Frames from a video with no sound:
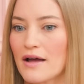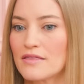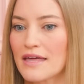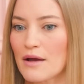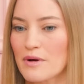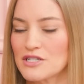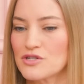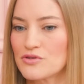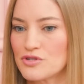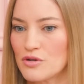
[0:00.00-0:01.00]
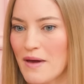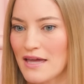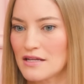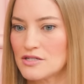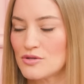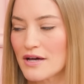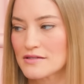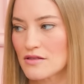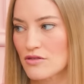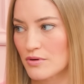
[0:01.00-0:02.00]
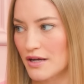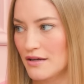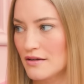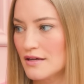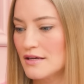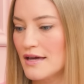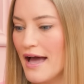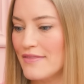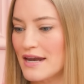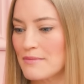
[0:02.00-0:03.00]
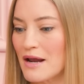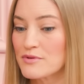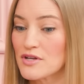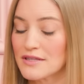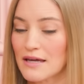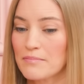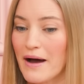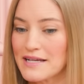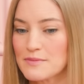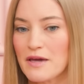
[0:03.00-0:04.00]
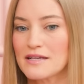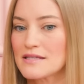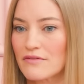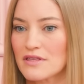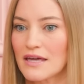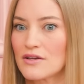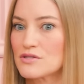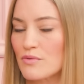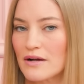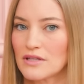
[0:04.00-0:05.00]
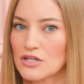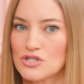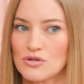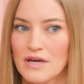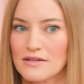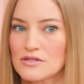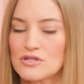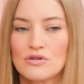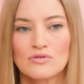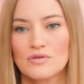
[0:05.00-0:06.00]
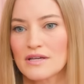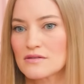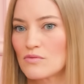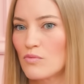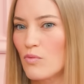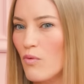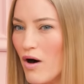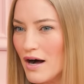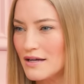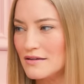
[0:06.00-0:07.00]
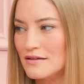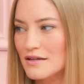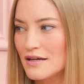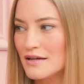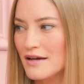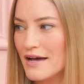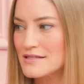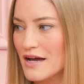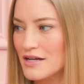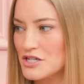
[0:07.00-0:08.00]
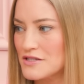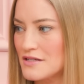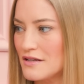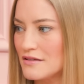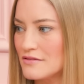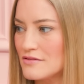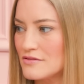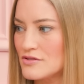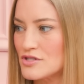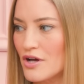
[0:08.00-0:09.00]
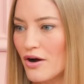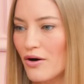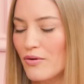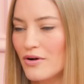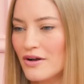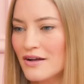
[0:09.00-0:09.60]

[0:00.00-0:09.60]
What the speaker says: I think I registered the domain in 2003. And then, I was on like MySpace, everything else around like 2002, 2001 as iJustine. So